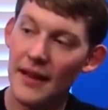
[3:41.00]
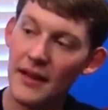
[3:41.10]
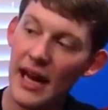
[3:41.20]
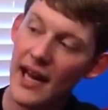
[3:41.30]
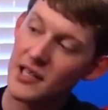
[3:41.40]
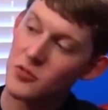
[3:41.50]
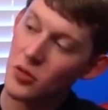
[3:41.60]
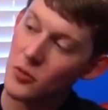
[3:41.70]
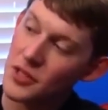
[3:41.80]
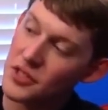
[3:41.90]
And the eyes
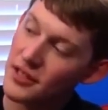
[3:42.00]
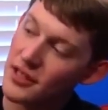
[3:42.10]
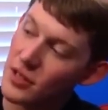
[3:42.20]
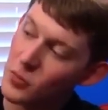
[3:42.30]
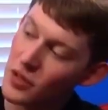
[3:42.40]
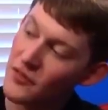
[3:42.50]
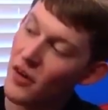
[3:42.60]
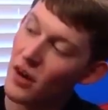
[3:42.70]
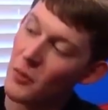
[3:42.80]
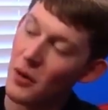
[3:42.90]
were originally like really
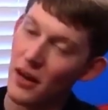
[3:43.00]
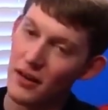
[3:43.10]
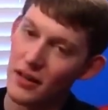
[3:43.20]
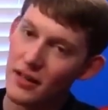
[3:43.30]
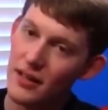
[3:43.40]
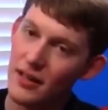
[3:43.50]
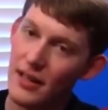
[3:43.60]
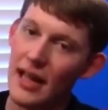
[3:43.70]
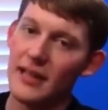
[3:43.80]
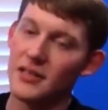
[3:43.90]
far apart.
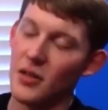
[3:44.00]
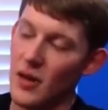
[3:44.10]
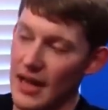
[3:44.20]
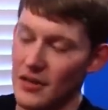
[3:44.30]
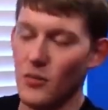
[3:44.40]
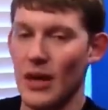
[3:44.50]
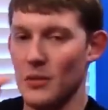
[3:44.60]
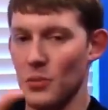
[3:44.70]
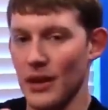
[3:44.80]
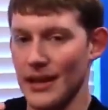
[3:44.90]
And so we had
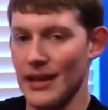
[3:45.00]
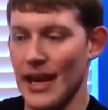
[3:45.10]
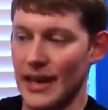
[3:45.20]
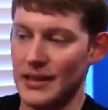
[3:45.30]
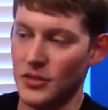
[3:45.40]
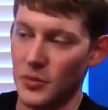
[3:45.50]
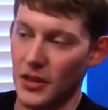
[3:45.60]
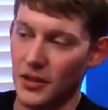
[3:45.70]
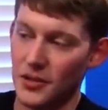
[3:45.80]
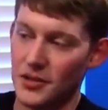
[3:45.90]
to bring in the eyes a little
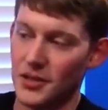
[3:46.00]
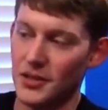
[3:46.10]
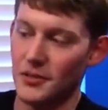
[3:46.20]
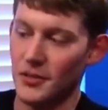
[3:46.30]
bit closer.